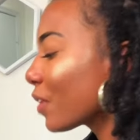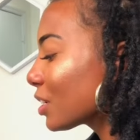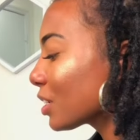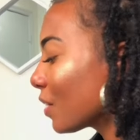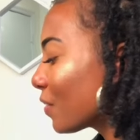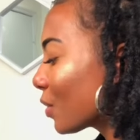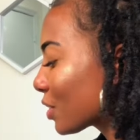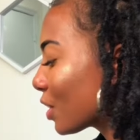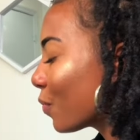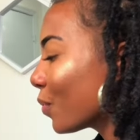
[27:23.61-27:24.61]
version of
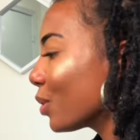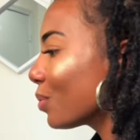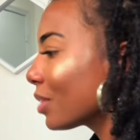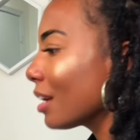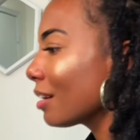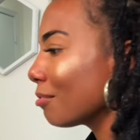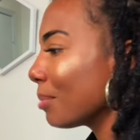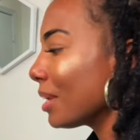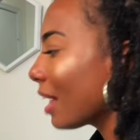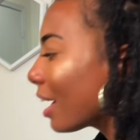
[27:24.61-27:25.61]
yourself when you think of
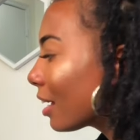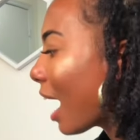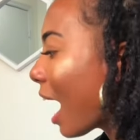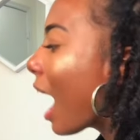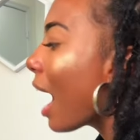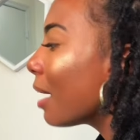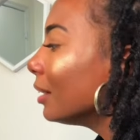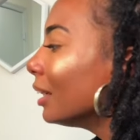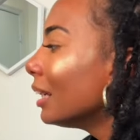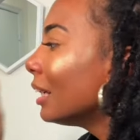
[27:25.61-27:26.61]
me. Like, I